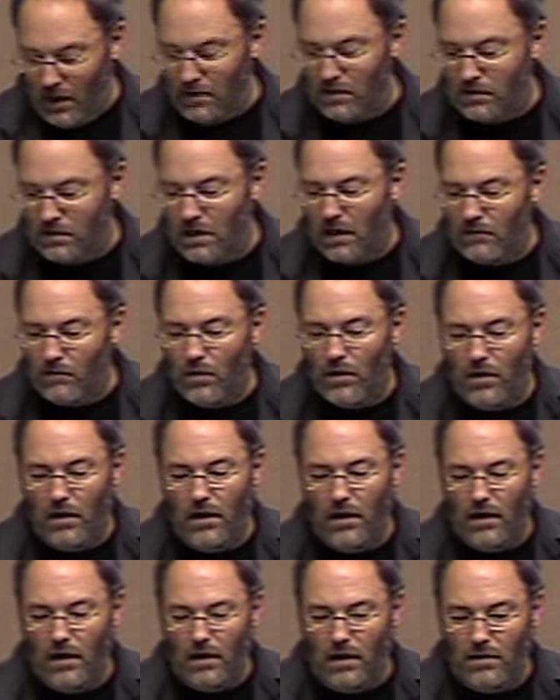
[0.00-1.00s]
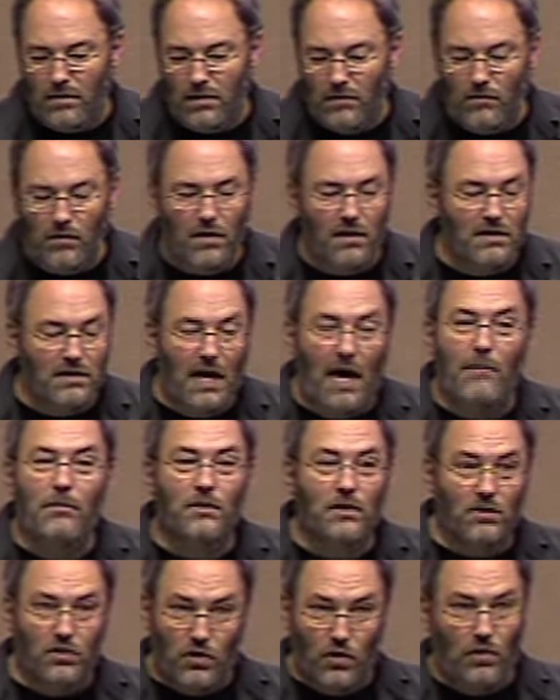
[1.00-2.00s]
several different examples
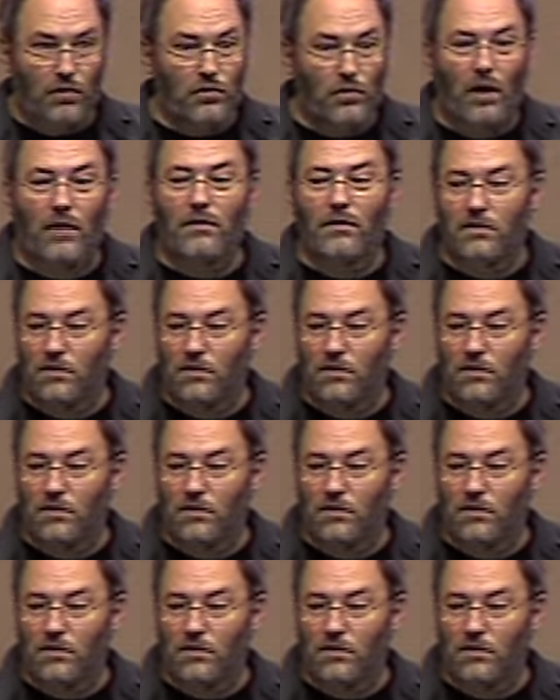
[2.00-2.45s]
I'll show you throughout the